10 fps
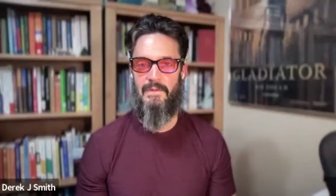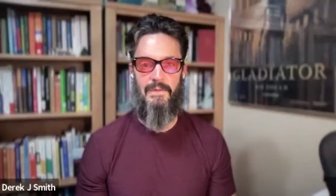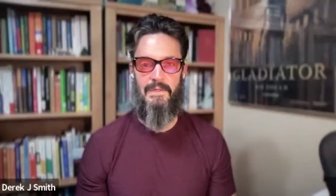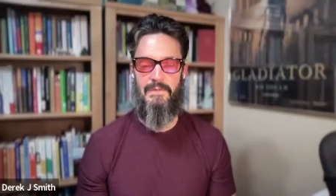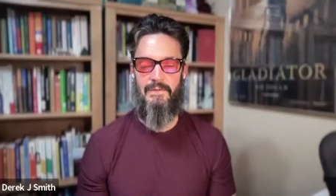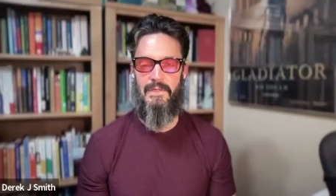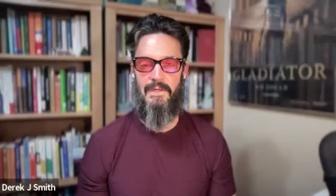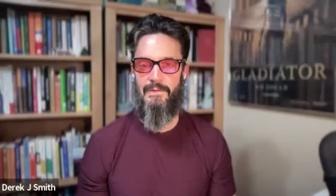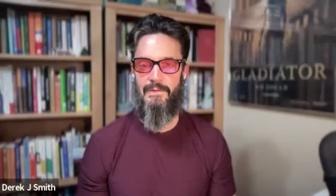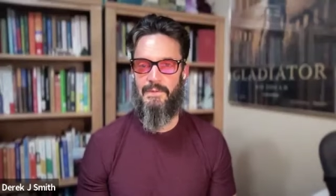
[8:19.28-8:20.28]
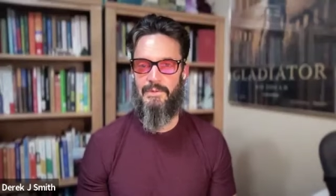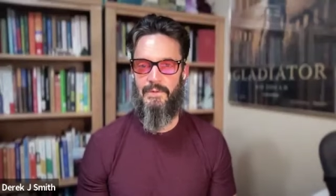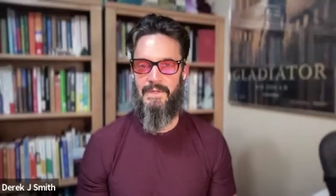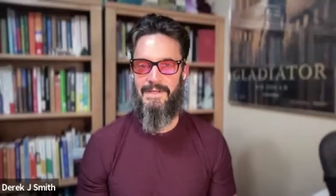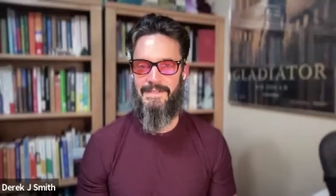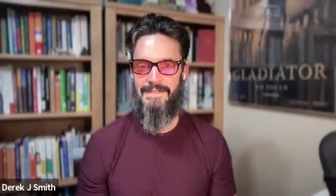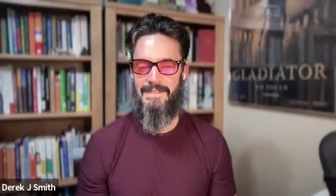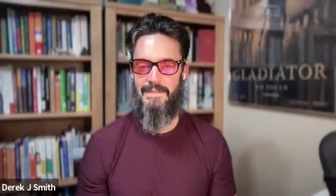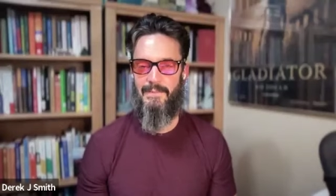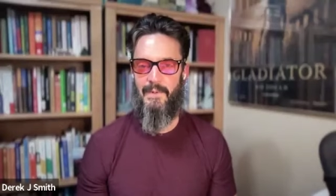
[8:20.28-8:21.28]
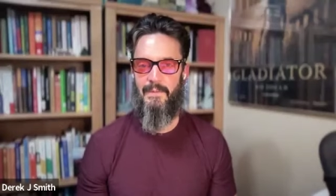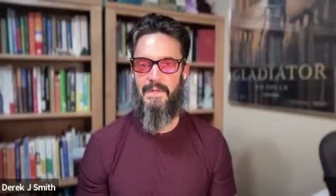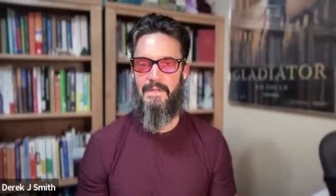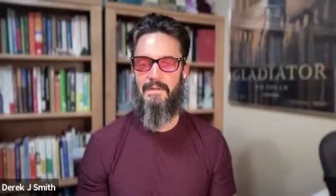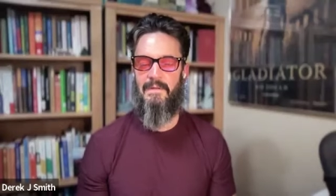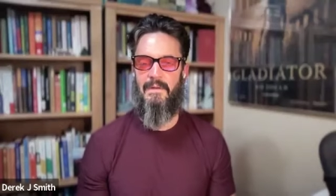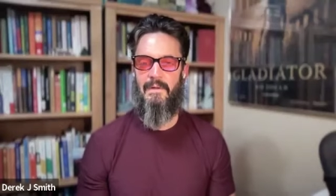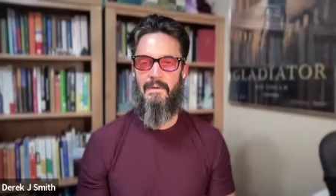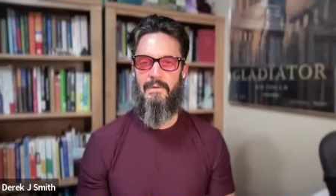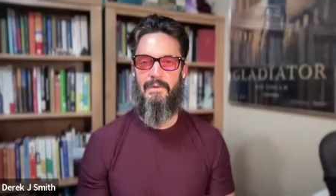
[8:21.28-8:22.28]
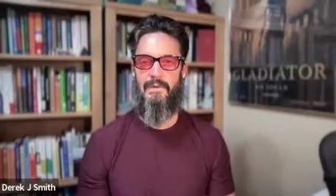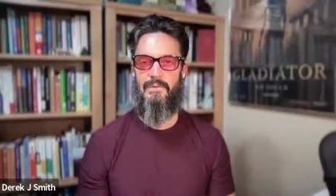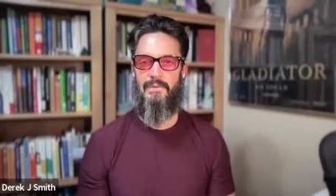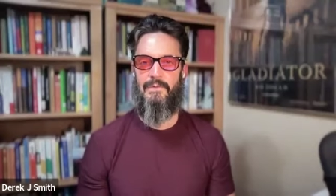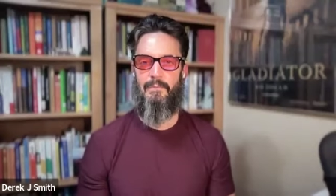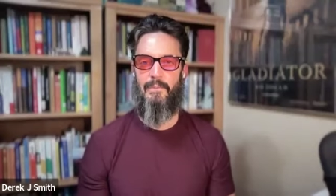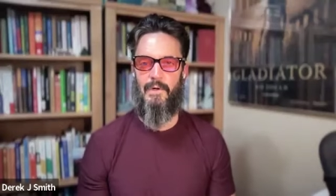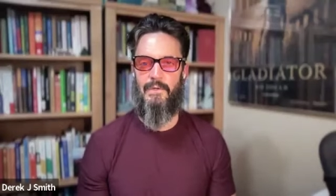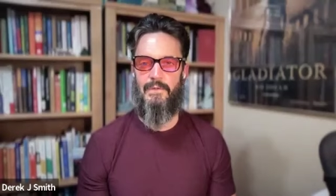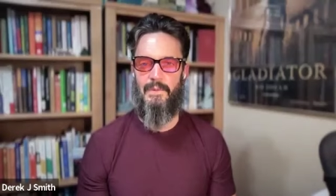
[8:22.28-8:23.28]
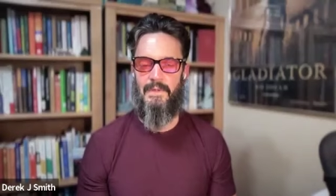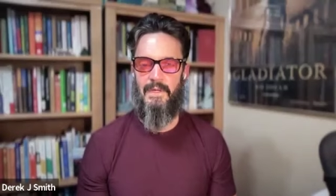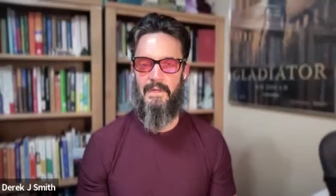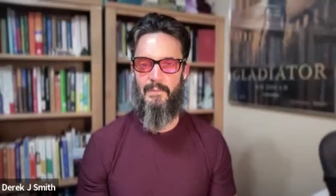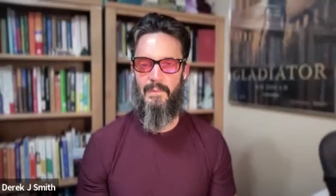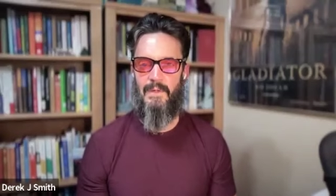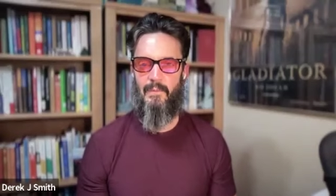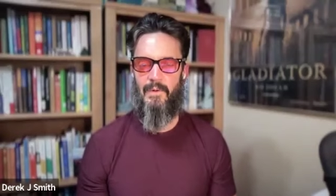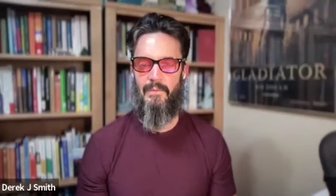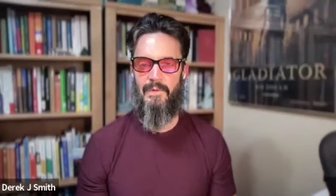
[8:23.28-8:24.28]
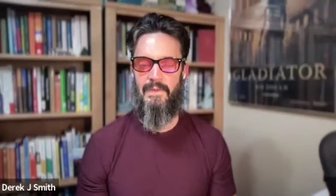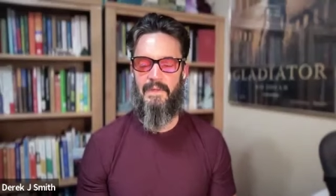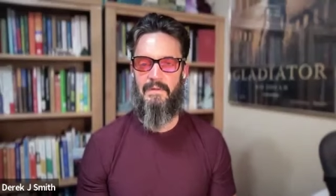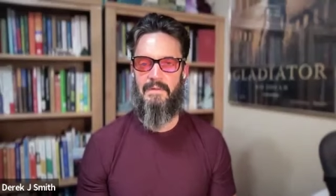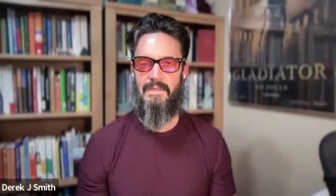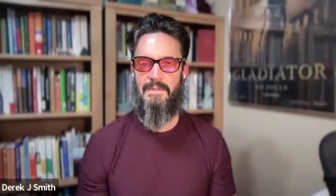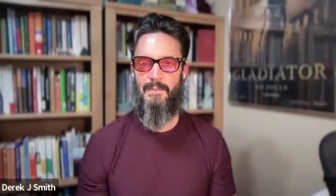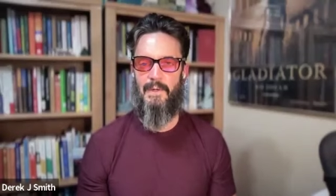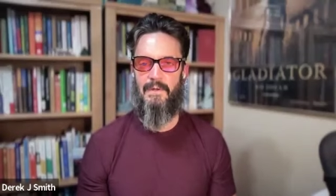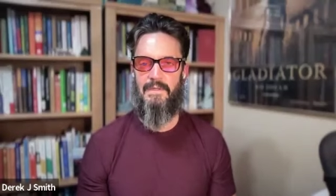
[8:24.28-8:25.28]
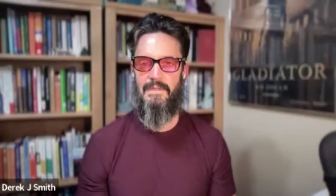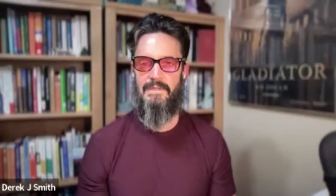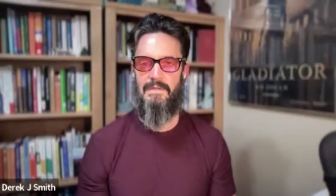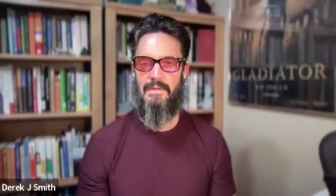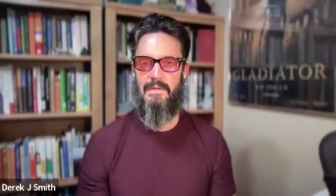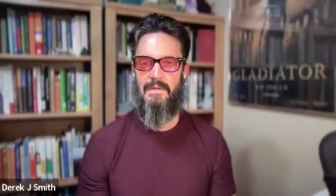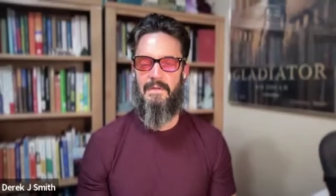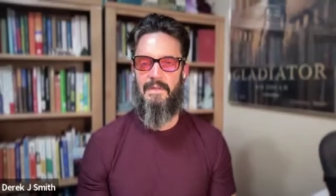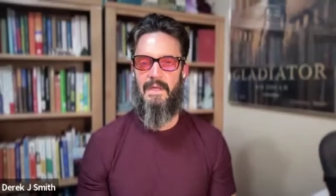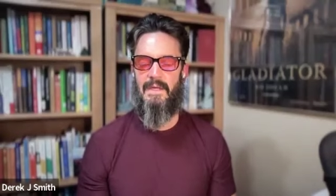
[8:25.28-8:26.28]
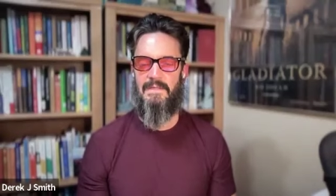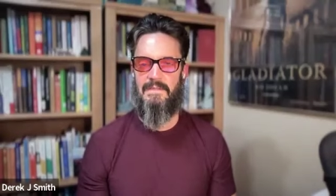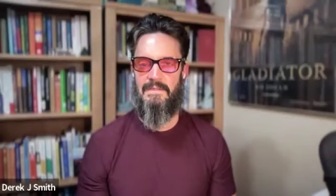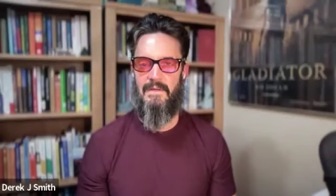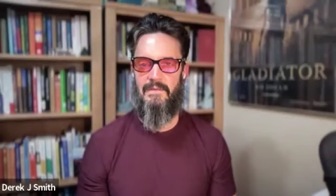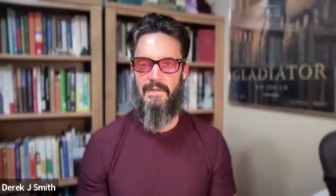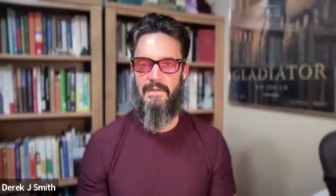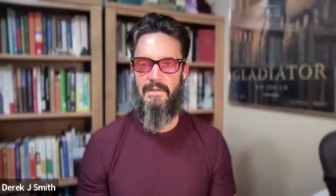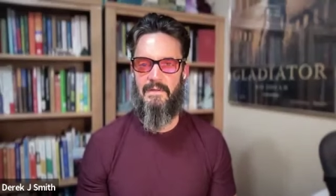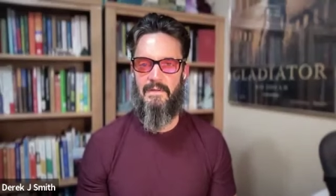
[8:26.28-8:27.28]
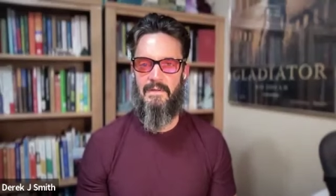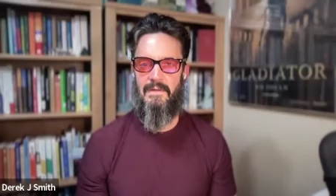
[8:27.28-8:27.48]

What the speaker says: Because only a tree knows what treeness is, but you can merge with it and be one with it and experience the essence of it.